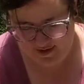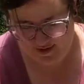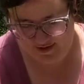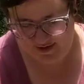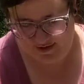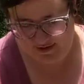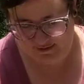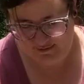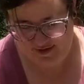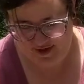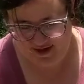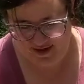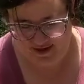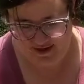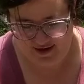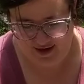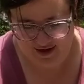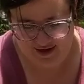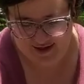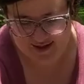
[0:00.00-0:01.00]
so we can
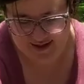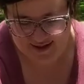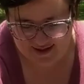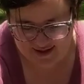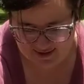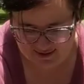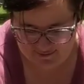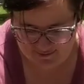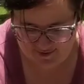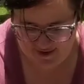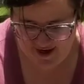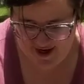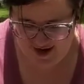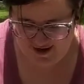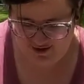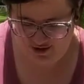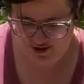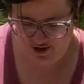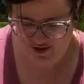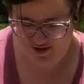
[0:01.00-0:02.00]
kind of see the
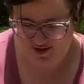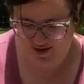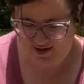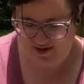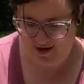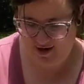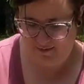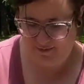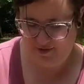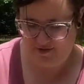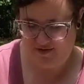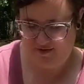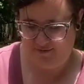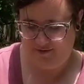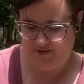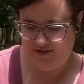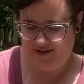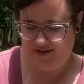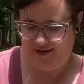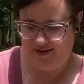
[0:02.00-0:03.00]
reaction in a couple
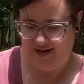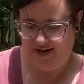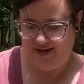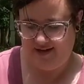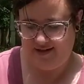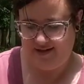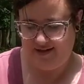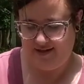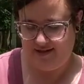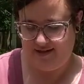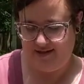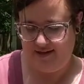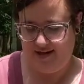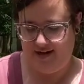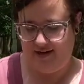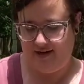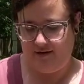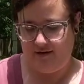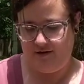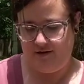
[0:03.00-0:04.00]
different size
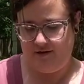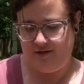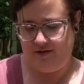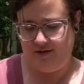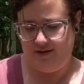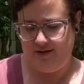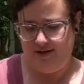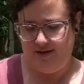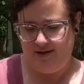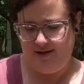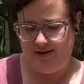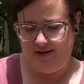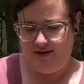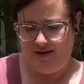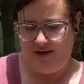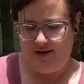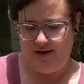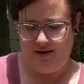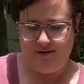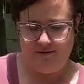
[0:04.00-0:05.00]
containers.
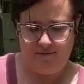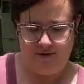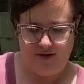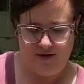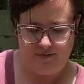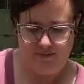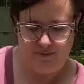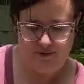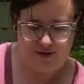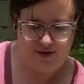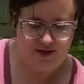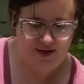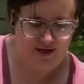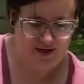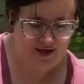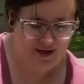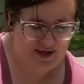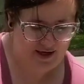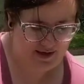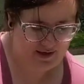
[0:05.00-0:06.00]
I'm going to
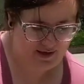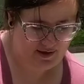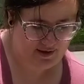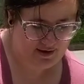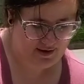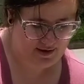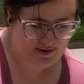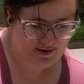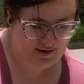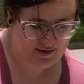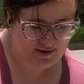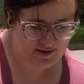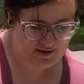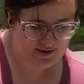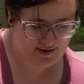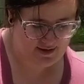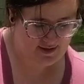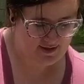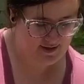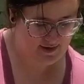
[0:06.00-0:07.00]
put
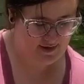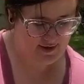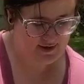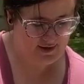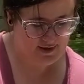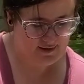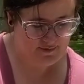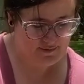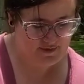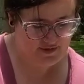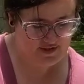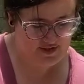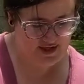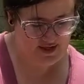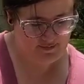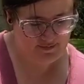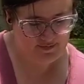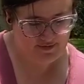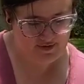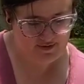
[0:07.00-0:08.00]
a couple
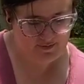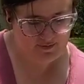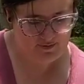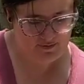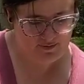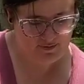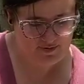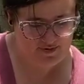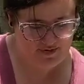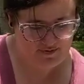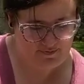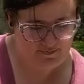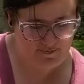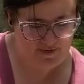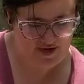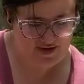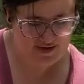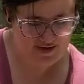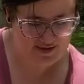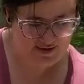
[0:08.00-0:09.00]
tablespoons of
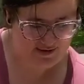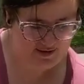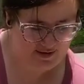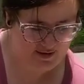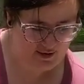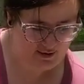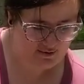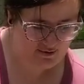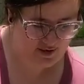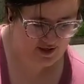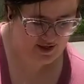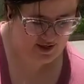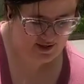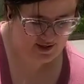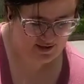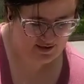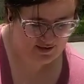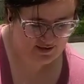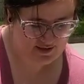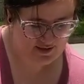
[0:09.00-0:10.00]
baking
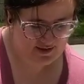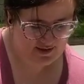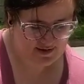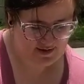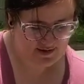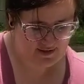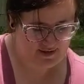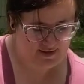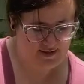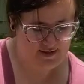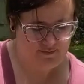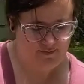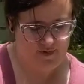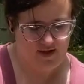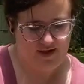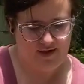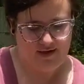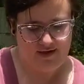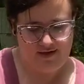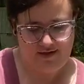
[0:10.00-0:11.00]
soda in
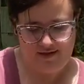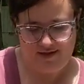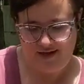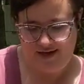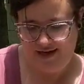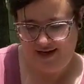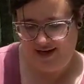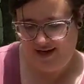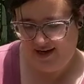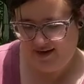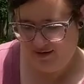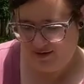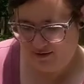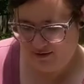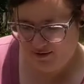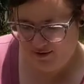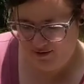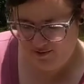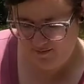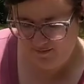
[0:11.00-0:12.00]
my
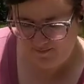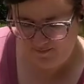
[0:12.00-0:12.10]
container.